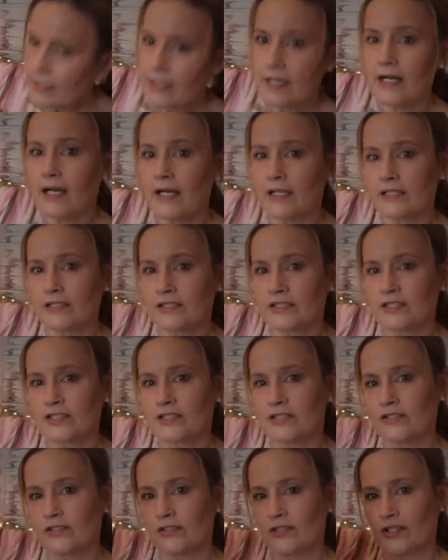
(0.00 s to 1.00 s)
and it's just
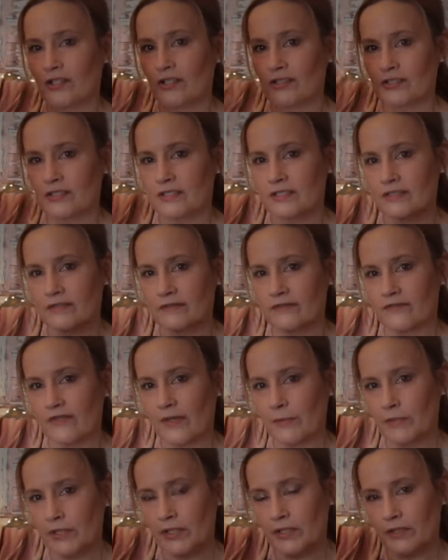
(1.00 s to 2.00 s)
so gorgeous and
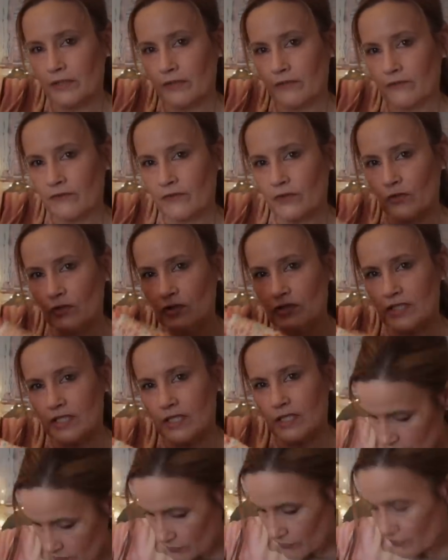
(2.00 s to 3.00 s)
feminine and
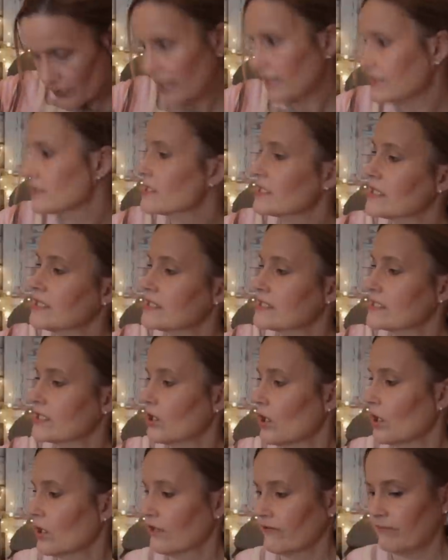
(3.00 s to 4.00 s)
floaty. So that is the
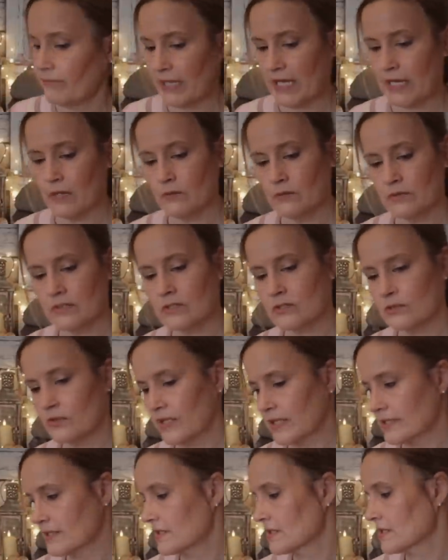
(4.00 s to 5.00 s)
olive blouse. So
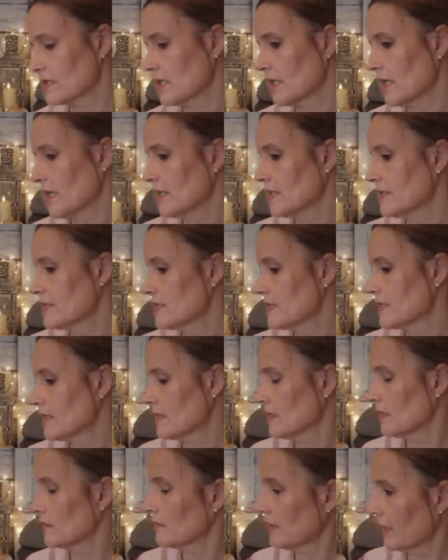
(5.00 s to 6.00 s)
that's
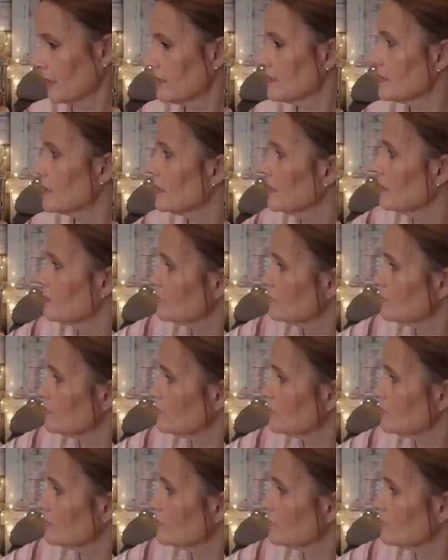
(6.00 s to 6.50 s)
19